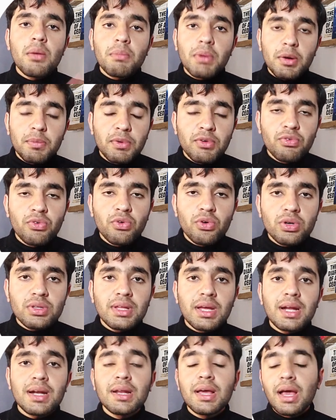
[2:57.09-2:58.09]
But before
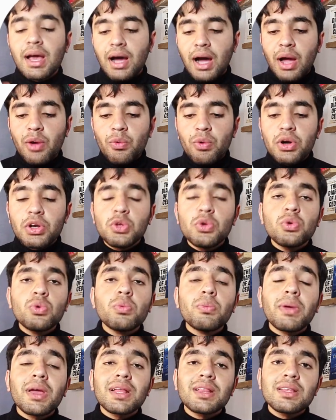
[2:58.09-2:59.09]
that, I want you to
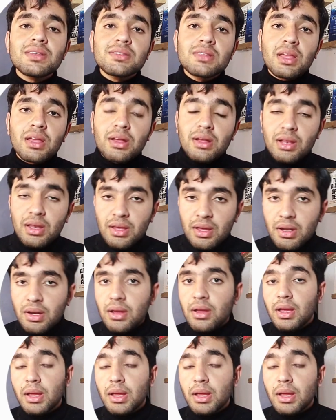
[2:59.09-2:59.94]
make this thing clear